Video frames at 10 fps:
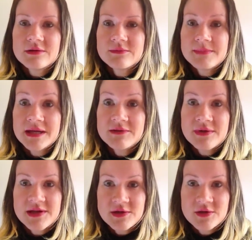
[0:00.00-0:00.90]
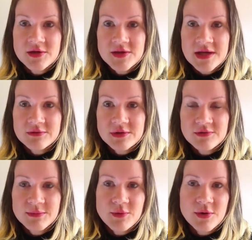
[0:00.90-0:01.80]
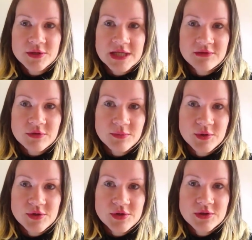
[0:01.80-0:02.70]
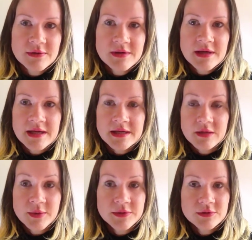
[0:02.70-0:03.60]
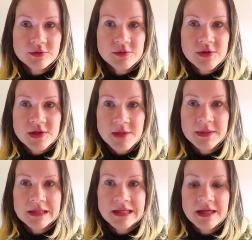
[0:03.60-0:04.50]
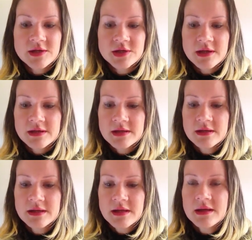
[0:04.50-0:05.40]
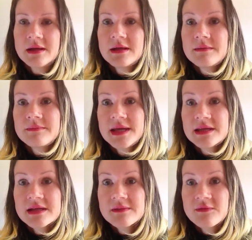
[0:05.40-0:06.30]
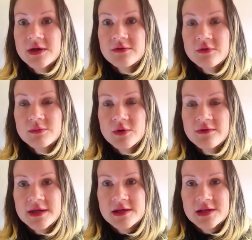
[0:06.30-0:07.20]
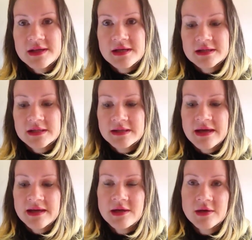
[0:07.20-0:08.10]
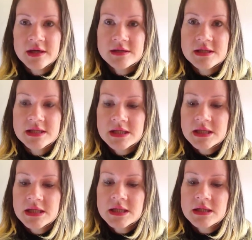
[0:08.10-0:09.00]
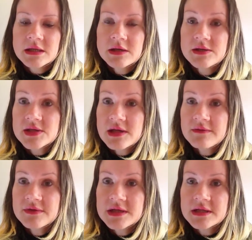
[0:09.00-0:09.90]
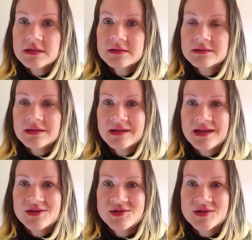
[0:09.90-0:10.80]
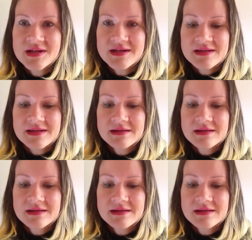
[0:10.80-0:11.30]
Maddie rescued her sandwich from a rhododendron bush and elbowed the door to stop it clicking shut. "Meeting some friends for a movie," she said, hugging her aunt. "Are you staying for dinner? I'll catch you tonight."